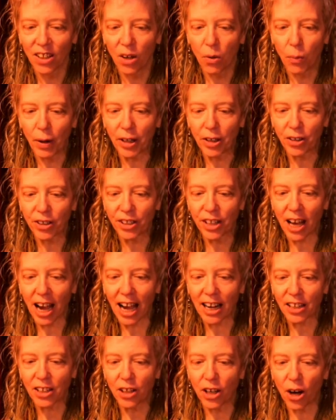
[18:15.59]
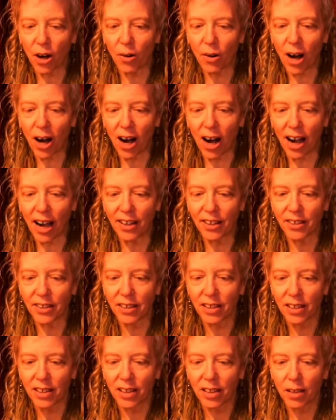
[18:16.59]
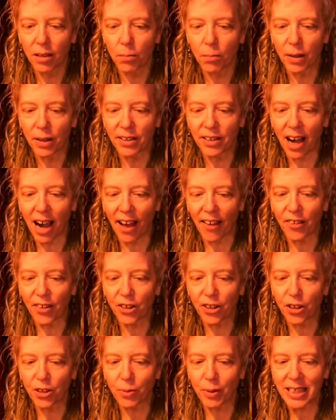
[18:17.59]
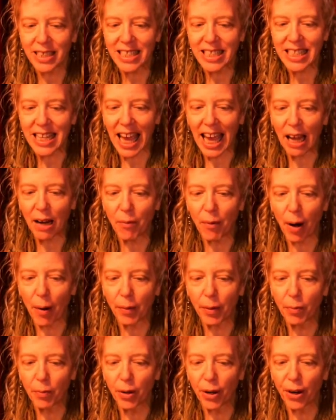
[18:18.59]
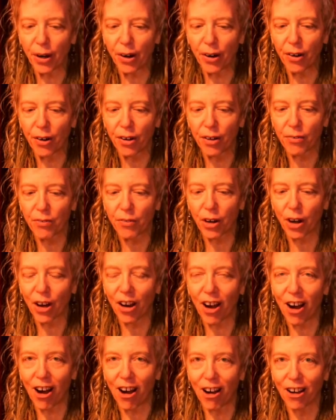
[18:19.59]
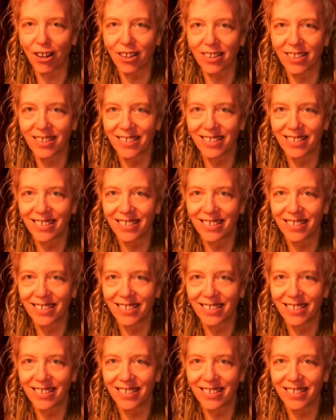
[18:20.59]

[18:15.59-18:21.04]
We could not go on, but neither could we stay where we were for long.